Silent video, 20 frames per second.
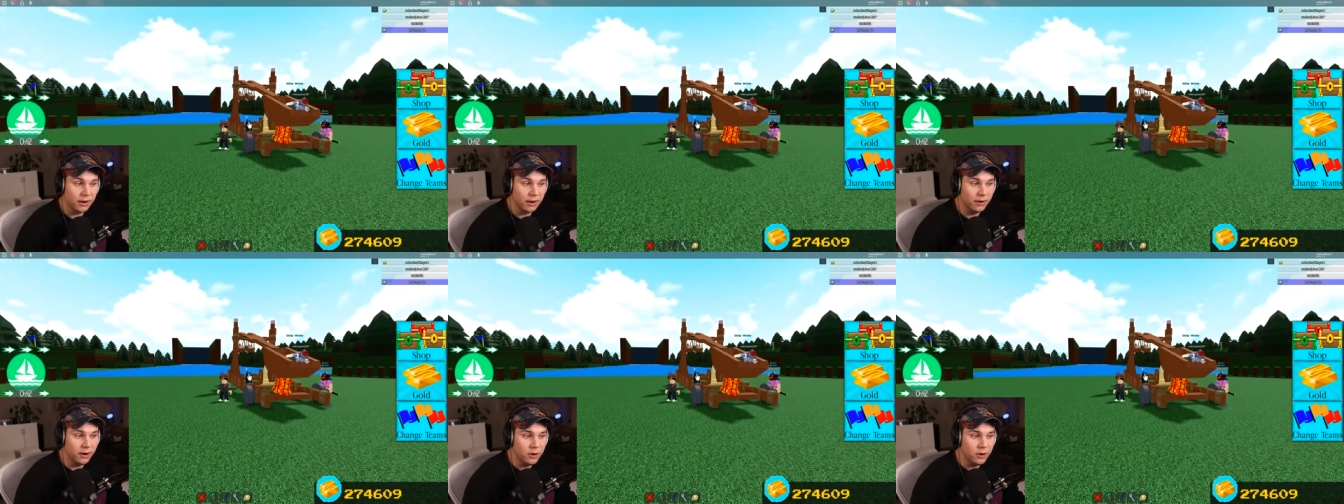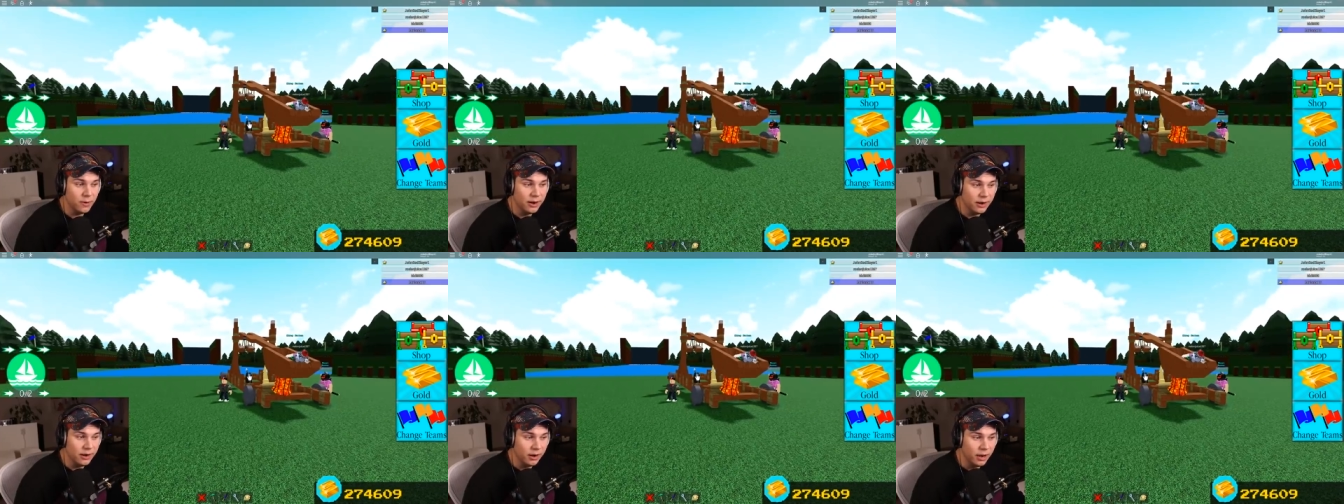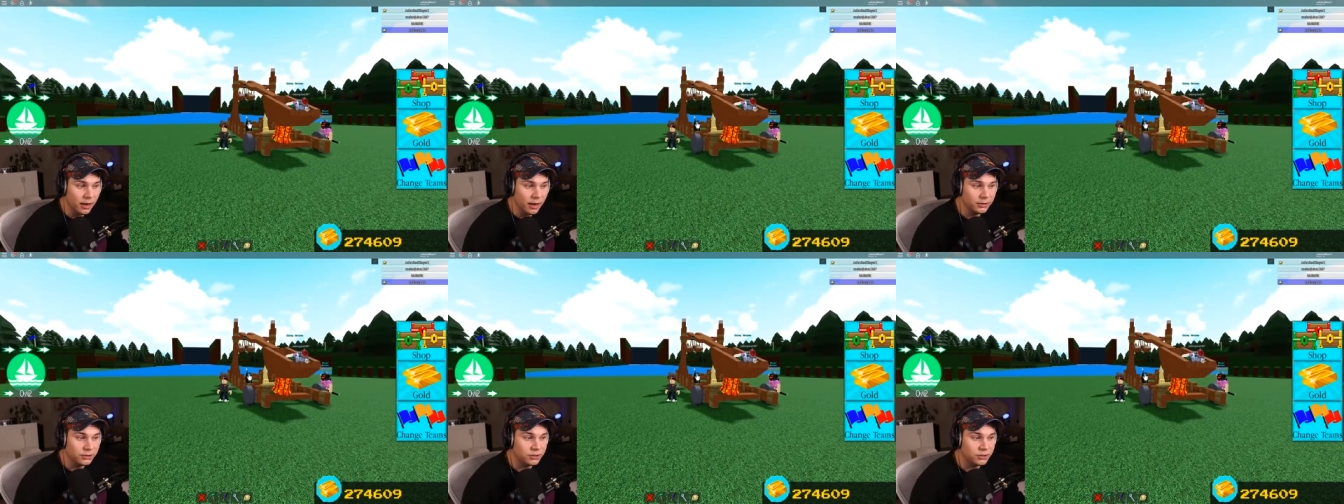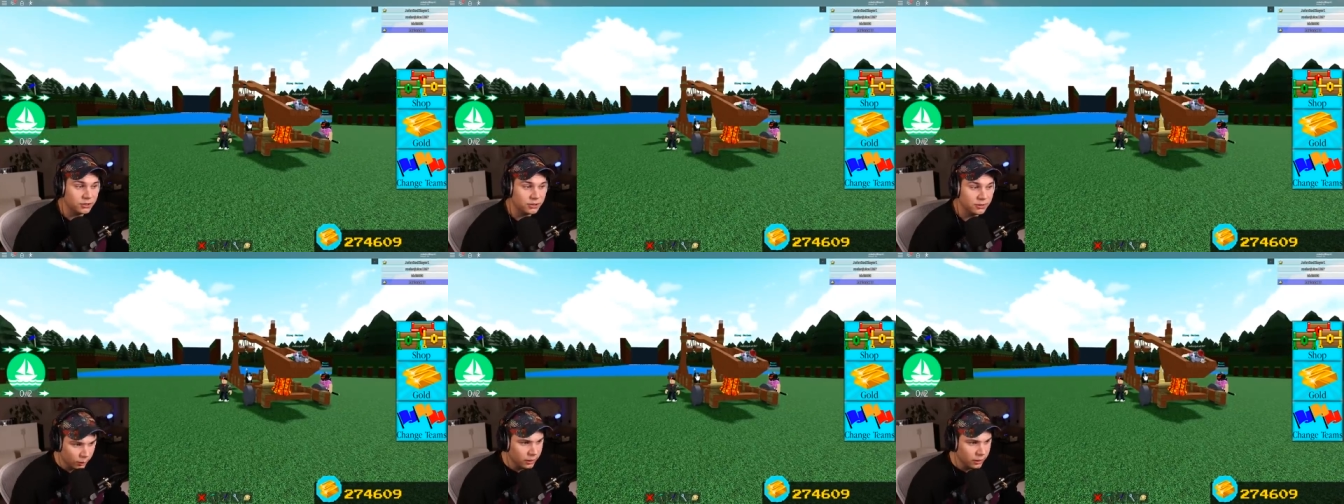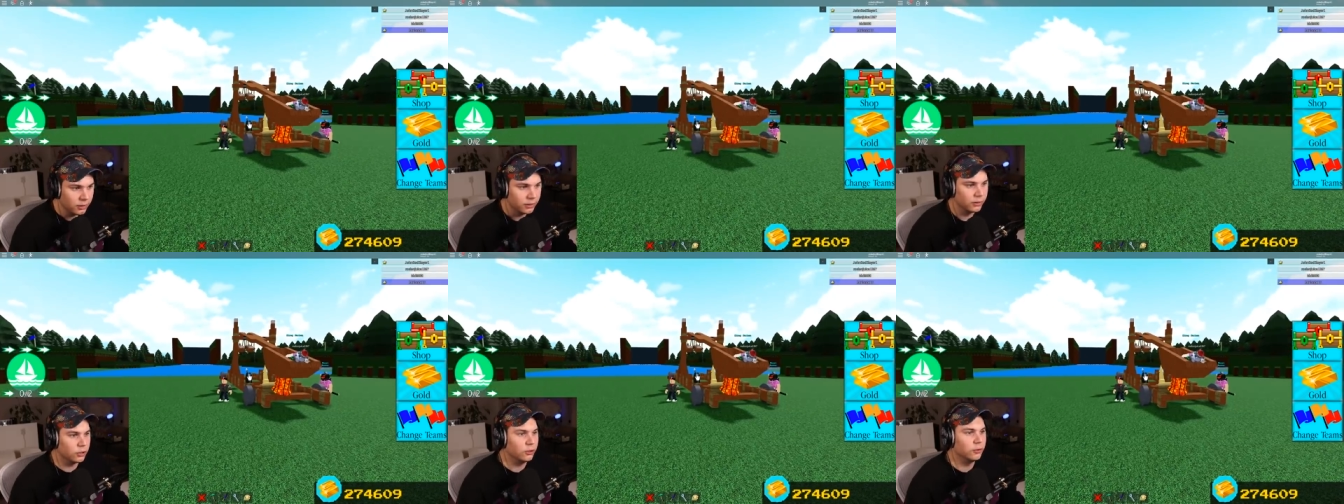Melon, are you ready to launch?
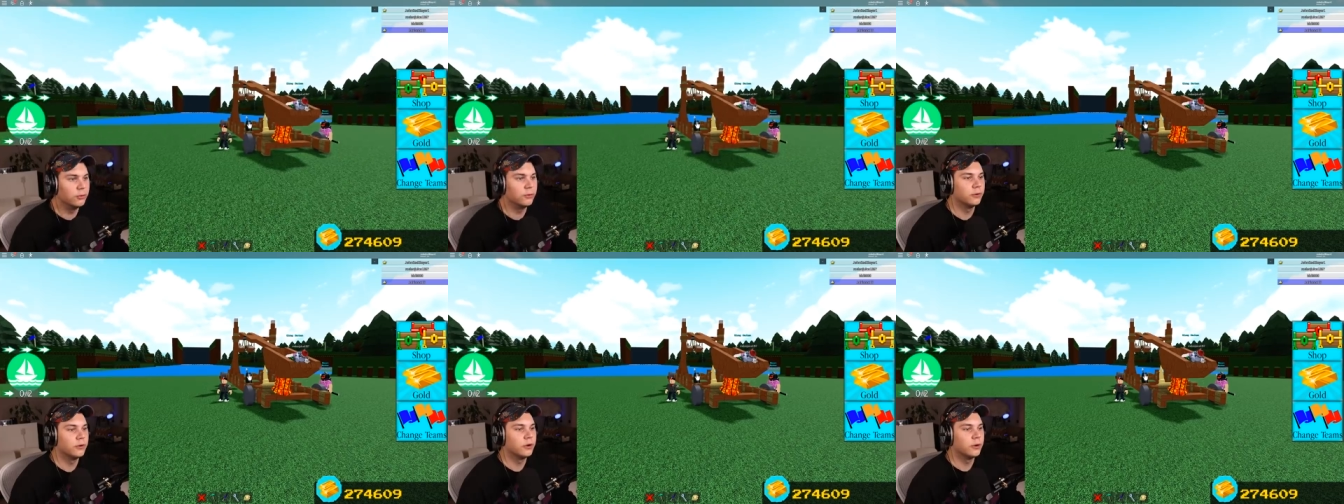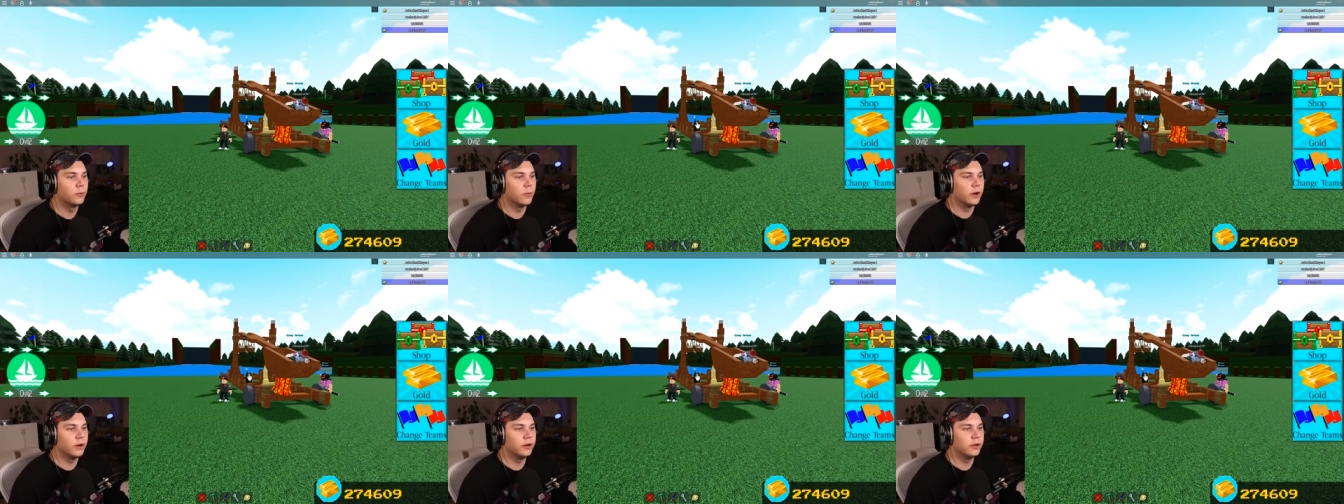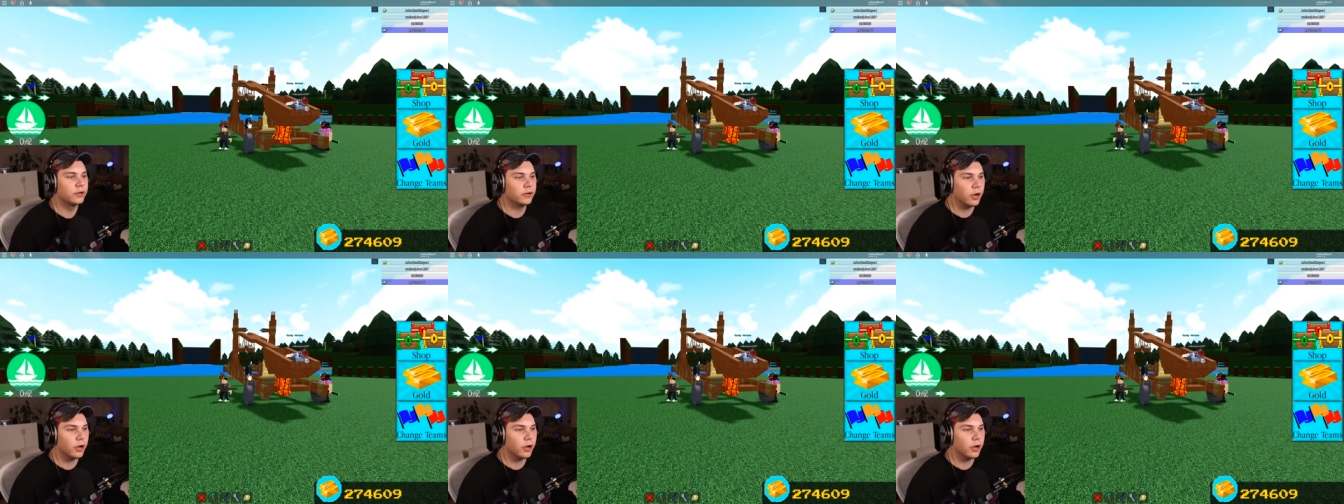Three, two, one,